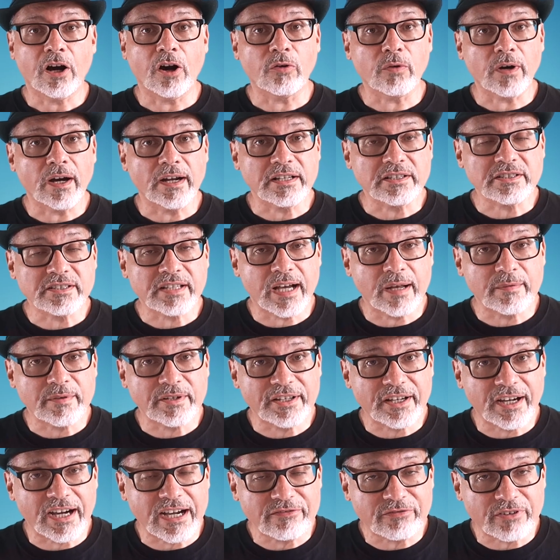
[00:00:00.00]
Alright, it's time
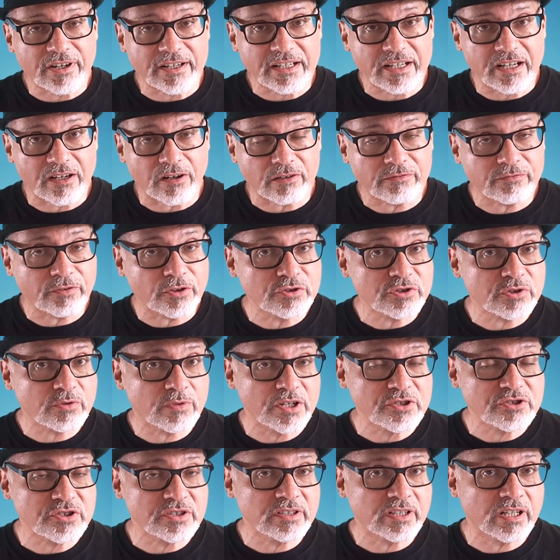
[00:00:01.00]
to dive right in. Our first
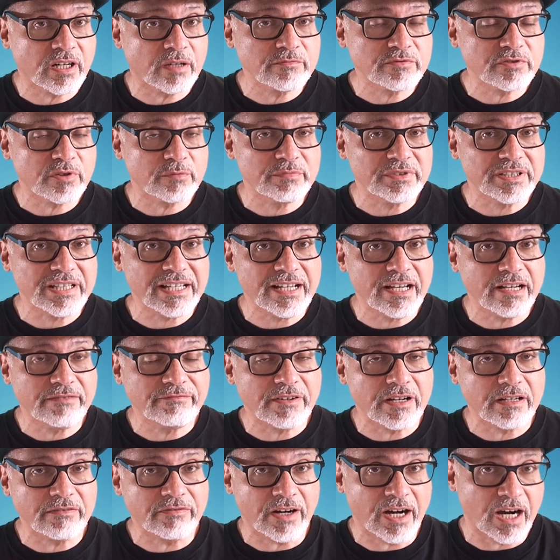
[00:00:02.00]
question comes from
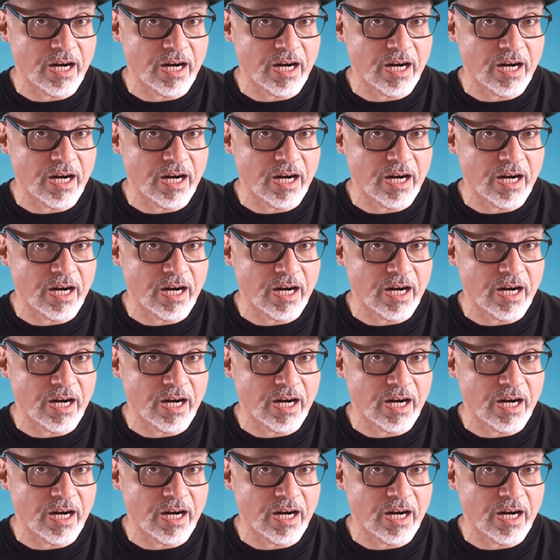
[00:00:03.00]
TFF